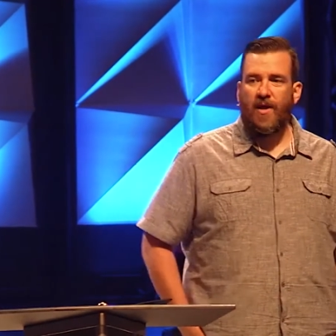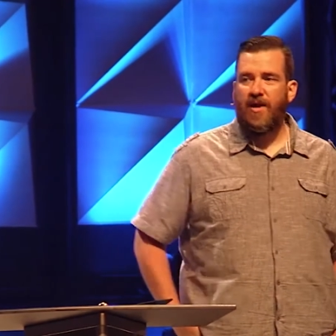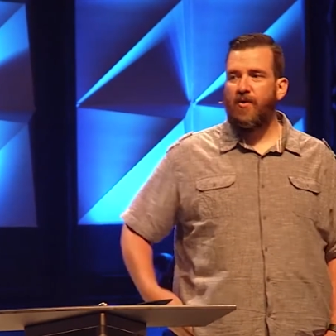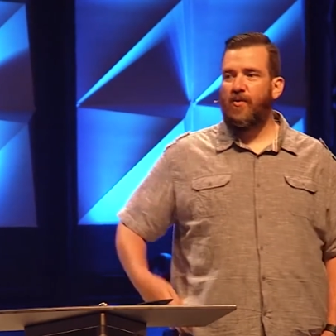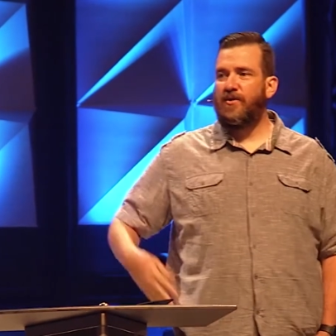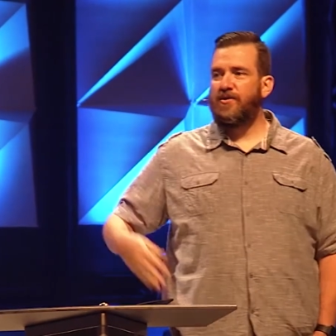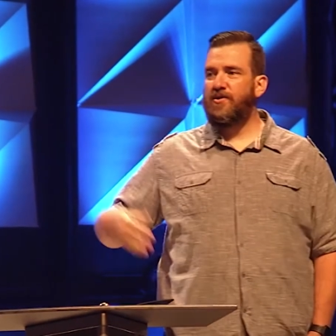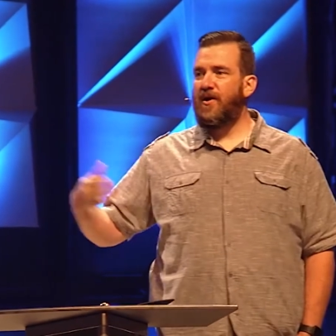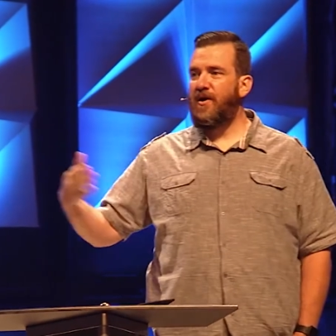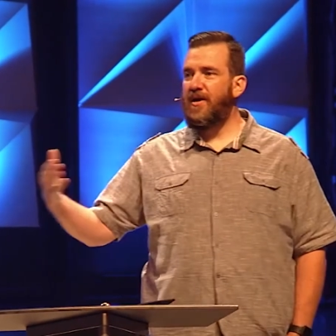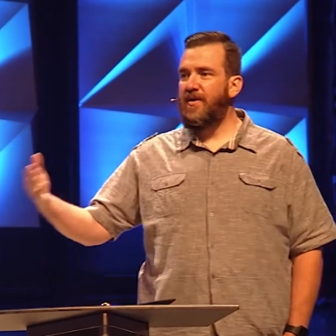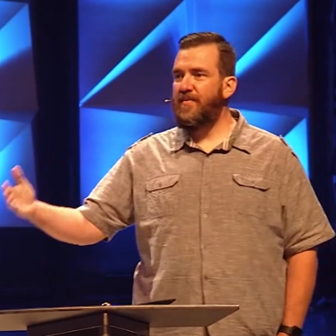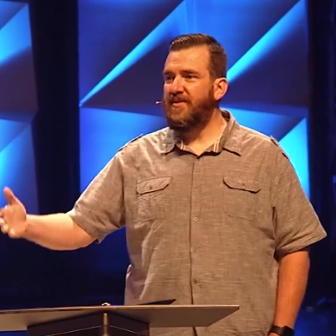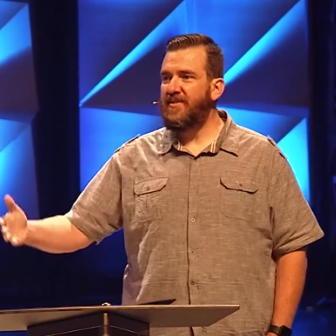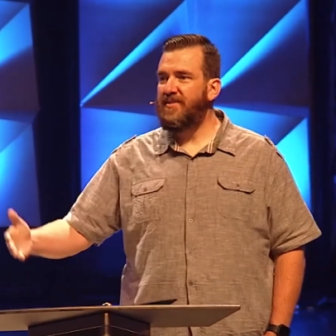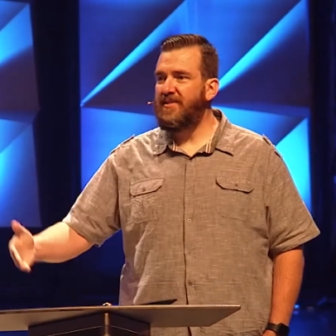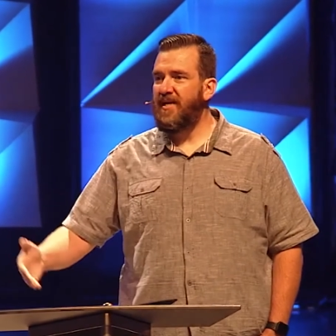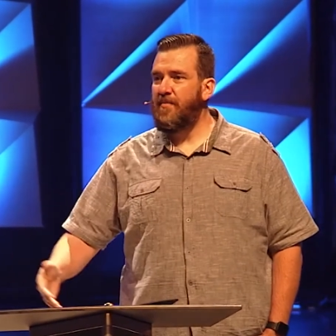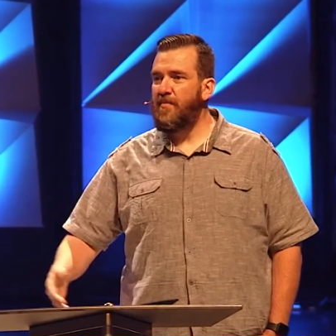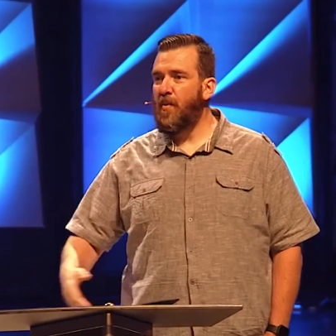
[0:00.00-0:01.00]
I know it's already been
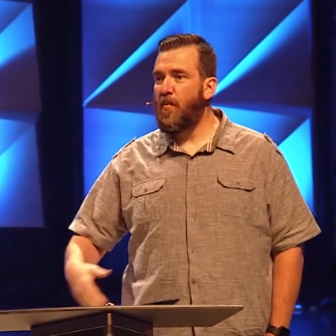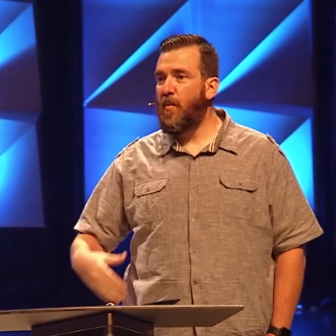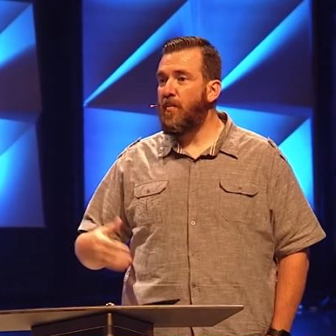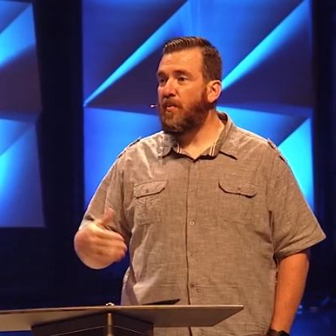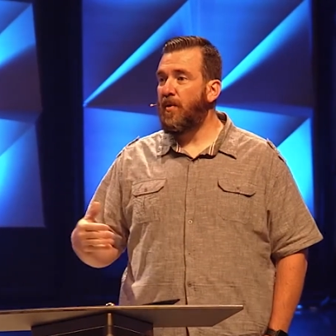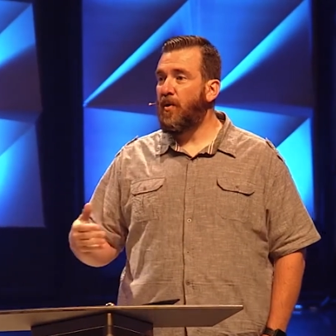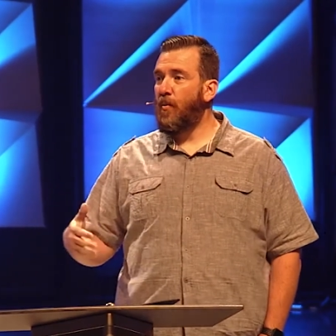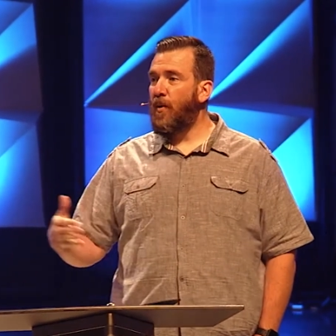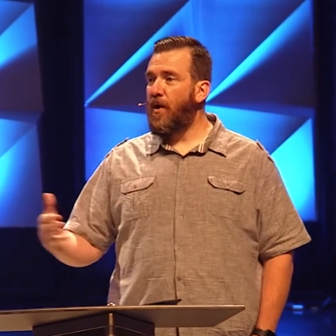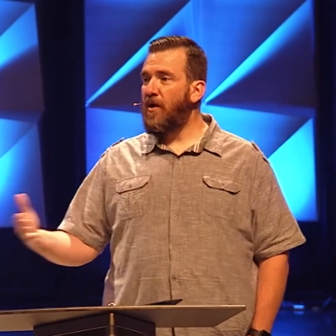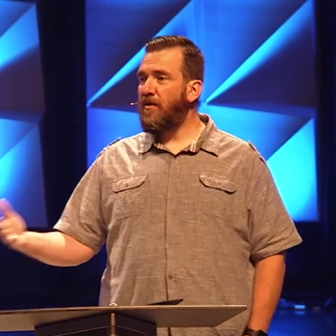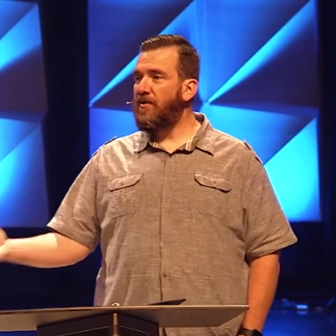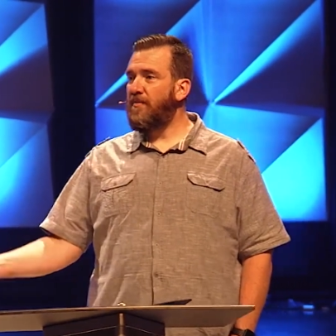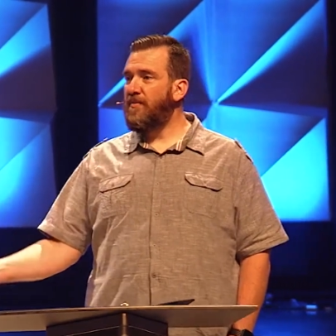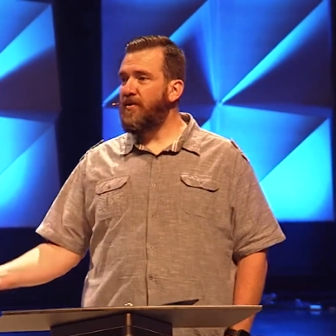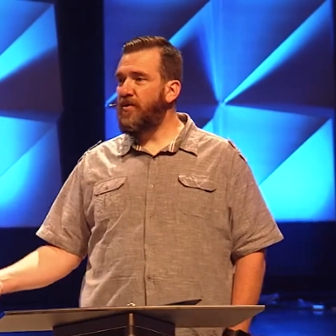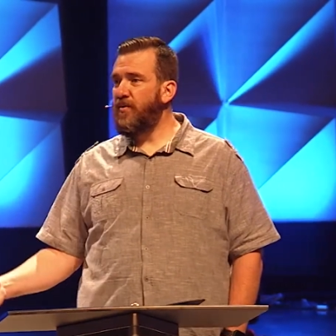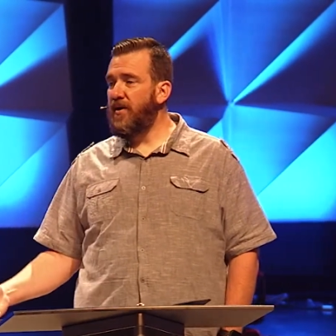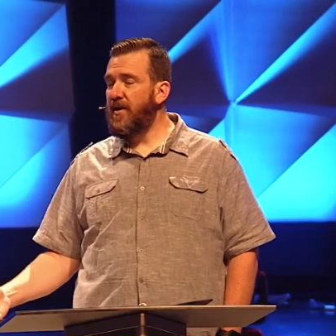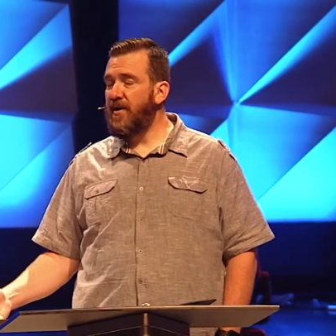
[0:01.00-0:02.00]
said, but we want to welcome
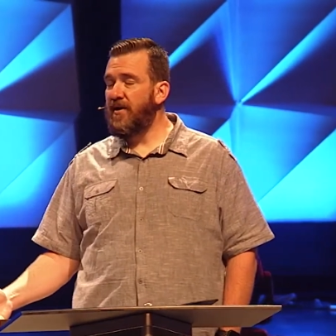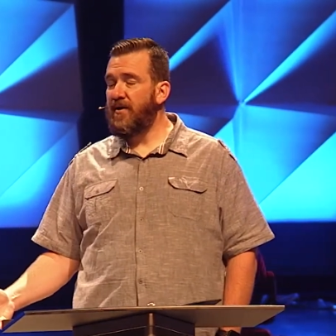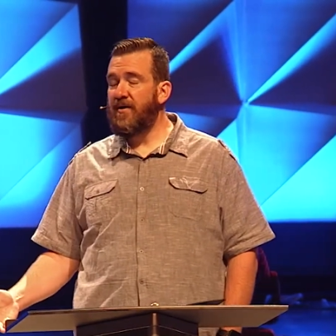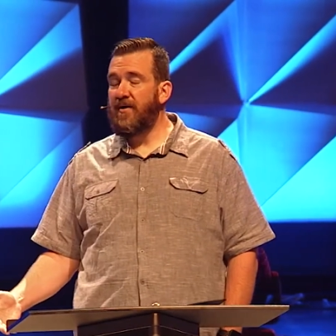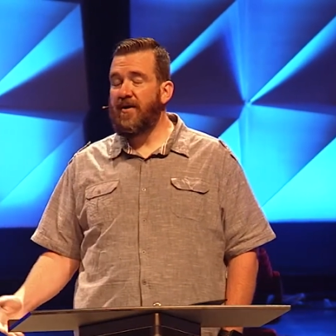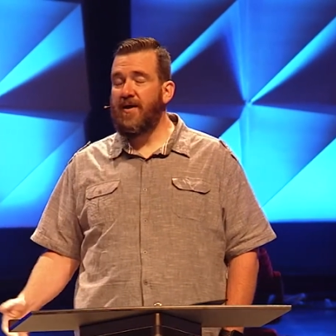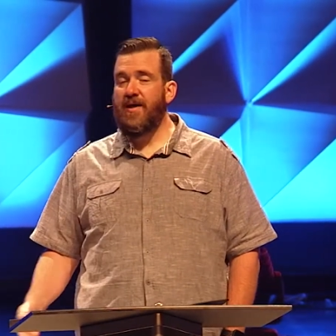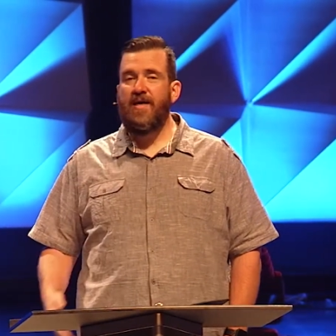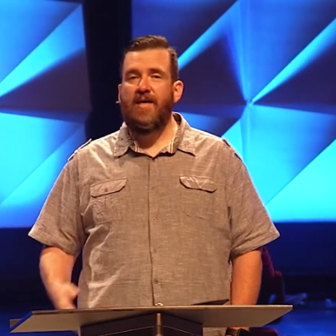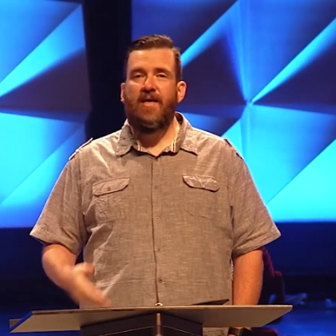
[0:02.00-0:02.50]
you here.